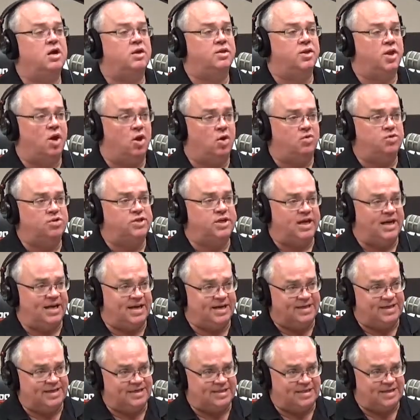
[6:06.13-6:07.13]
those
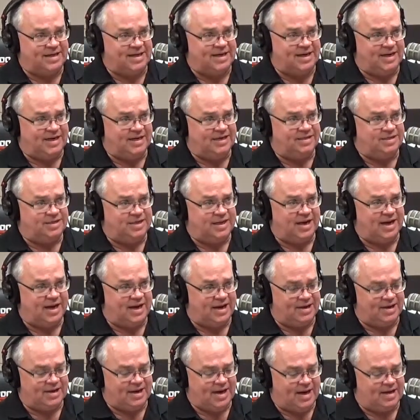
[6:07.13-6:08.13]
indices, the
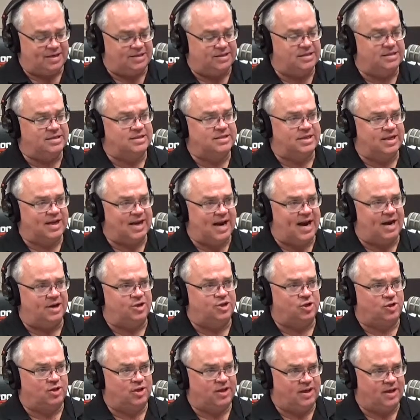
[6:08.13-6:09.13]
indexes that
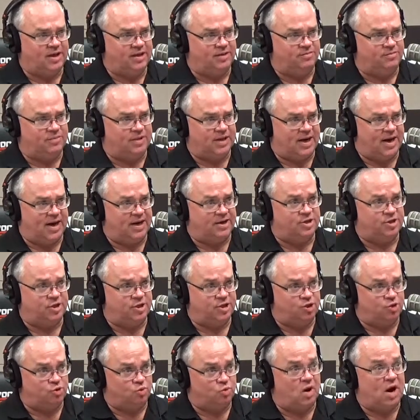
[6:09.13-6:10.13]

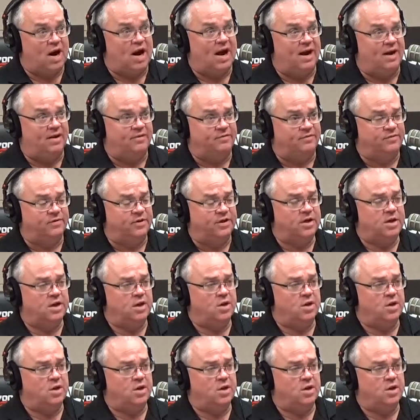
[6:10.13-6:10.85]
actually drive